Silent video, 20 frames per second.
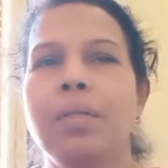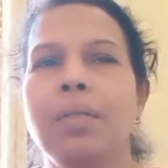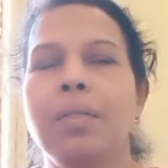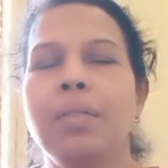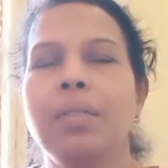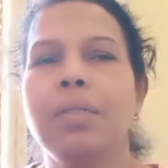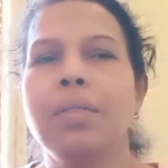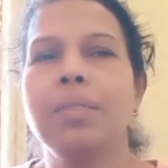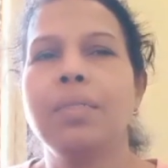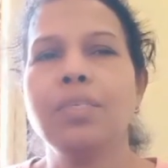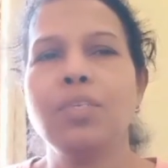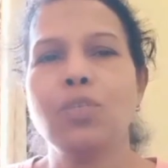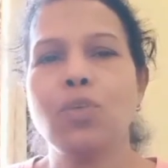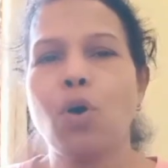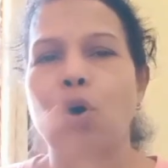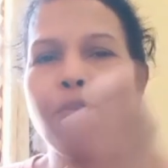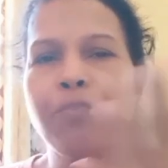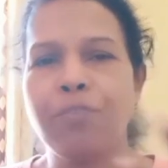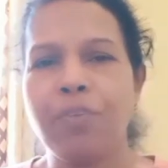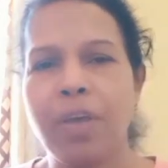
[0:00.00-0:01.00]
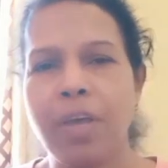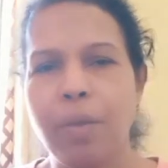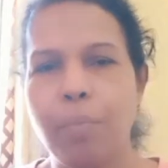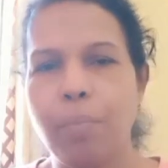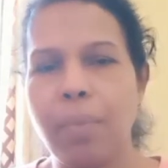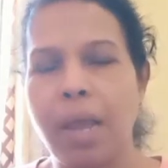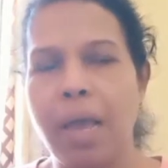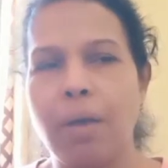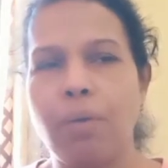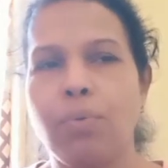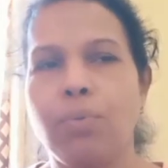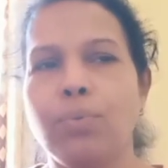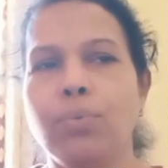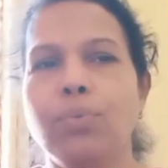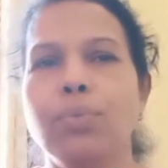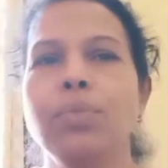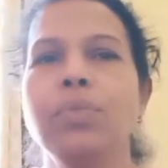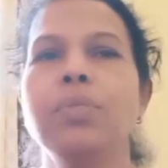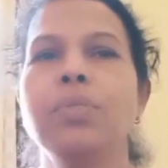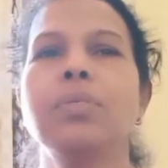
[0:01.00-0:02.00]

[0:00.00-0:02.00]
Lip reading: The soft hair black holes,